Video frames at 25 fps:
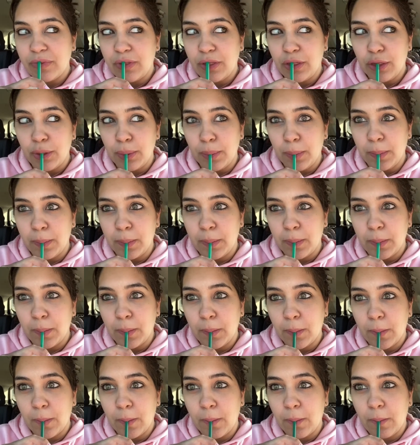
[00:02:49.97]

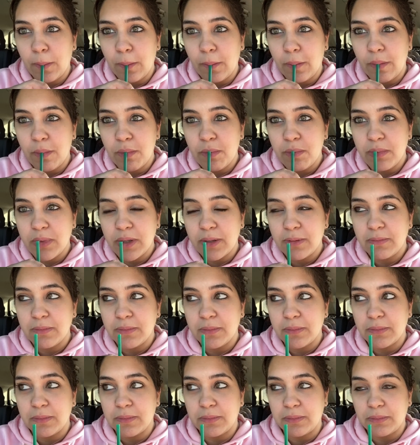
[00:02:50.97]

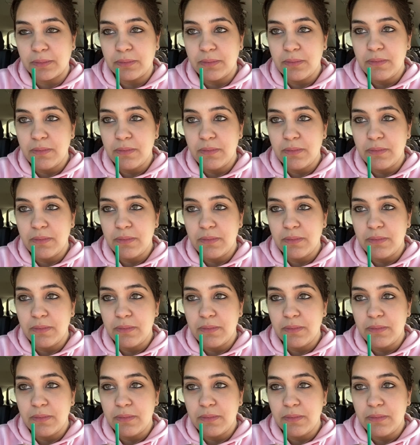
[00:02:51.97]
[no speech]